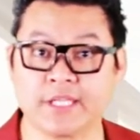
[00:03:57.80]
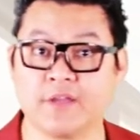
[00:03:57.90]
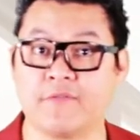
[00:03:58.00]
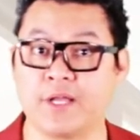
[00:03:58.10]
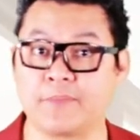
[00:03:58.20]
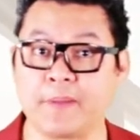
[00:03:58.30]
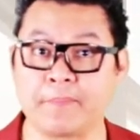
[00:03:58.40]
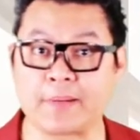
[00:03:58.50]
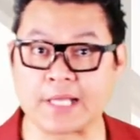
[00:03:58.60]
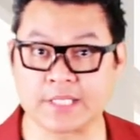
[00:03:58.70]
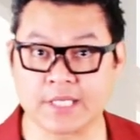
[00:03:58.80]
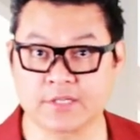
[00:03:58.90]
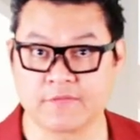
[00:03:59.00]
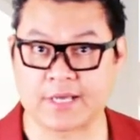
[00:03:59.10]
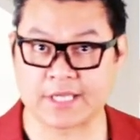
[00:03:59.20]
the developing
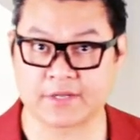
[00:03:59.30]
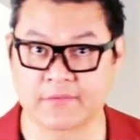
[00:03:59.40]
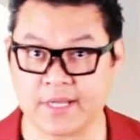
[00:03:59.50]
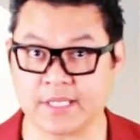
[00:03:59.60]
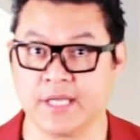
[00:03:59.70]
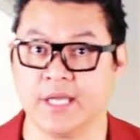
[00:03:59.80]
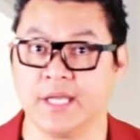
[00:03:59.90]
process of cataract